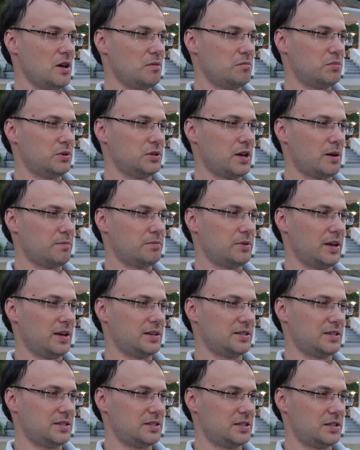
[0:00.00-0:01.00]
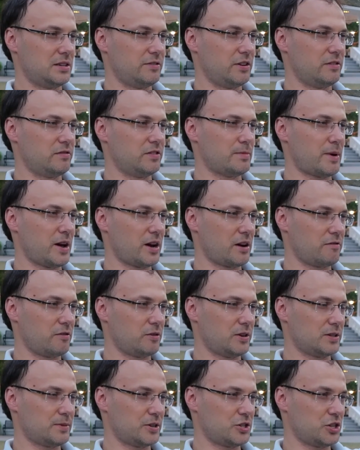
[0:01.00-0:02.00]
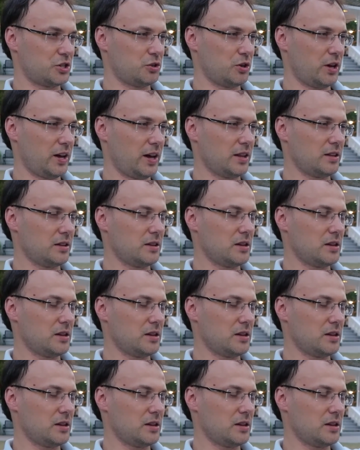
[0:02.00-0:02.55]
put up the sensitivity of the microphone as much as you can.